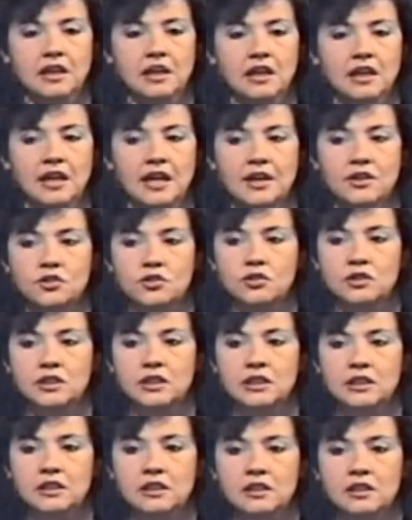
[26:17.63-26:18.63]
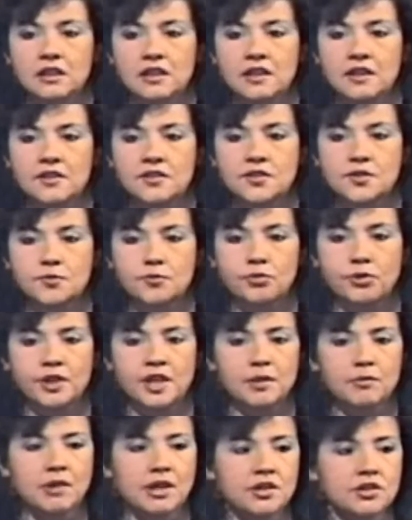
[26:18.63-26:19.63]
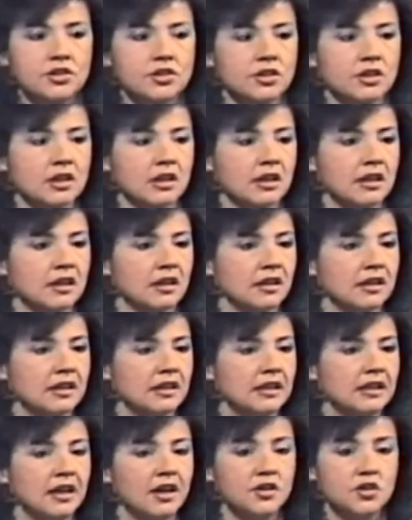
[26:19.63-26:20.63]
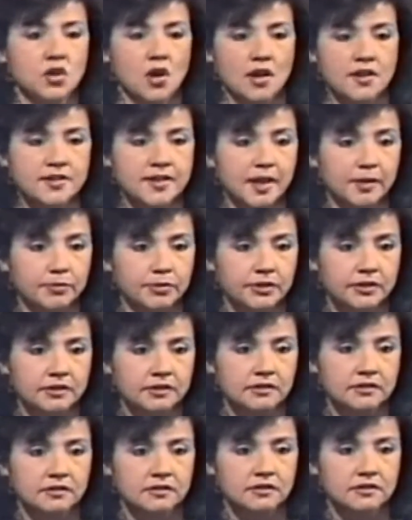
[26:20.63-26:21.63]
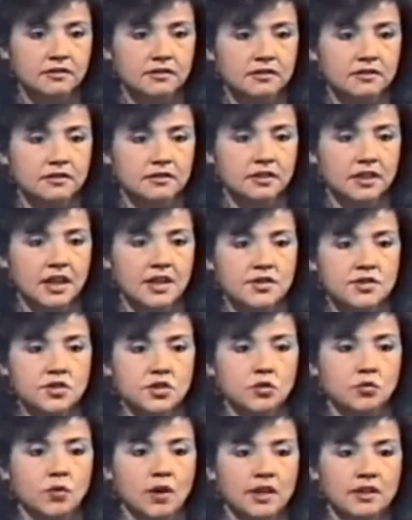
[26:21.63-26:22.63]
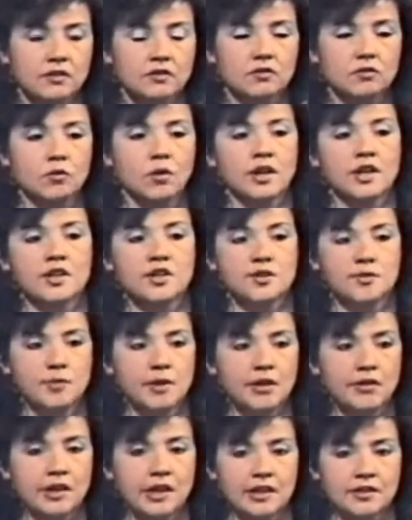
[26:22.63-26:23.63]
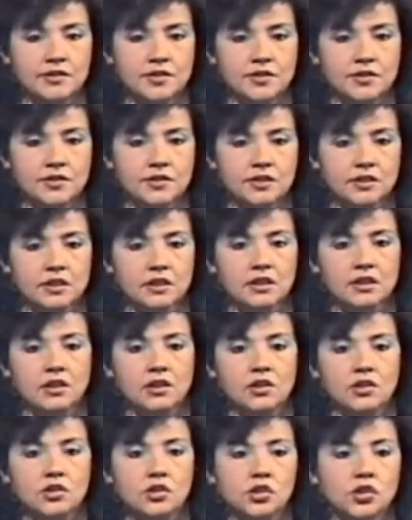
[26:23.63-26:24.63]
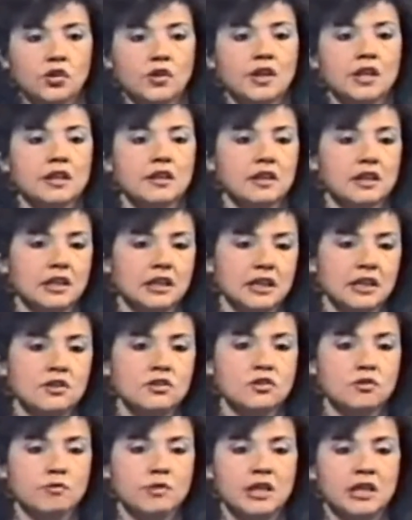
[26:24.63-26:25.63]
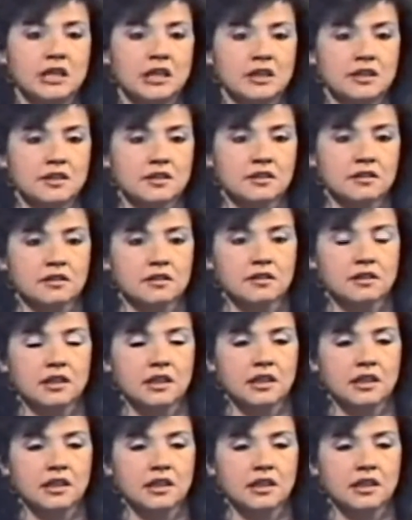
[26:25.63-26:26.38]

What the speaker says: Actually, it's pretty much a toss-up as to what one experiences during the intermediate